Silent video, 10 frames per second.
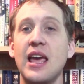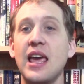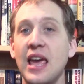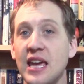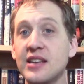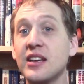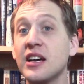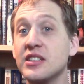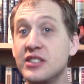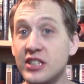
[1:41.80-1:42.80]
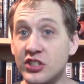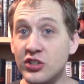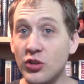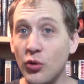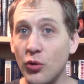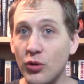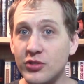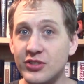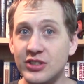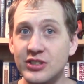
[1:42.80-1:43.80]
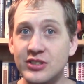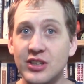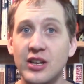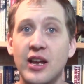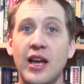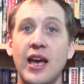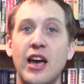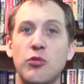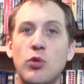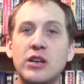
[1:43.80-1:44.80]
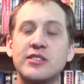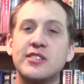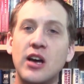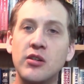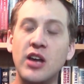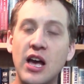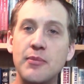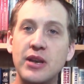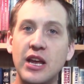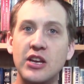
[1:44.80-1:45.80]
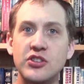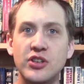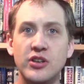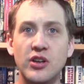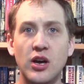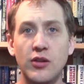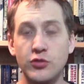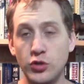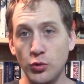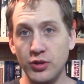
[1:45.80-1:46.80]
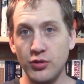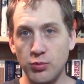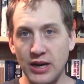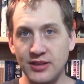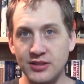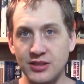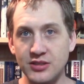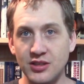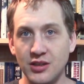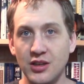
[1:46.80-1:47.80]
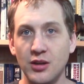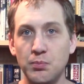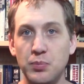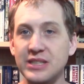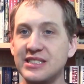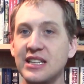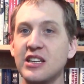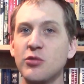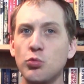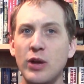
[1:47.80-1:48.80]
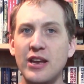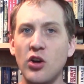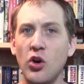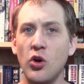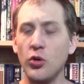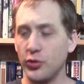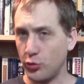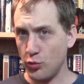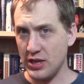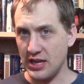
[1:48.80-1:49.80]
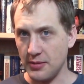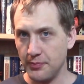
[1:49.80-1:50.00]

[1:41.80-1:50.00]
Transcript: 8 additional horses had won some combination of 2 of the races, but didn't win all 3.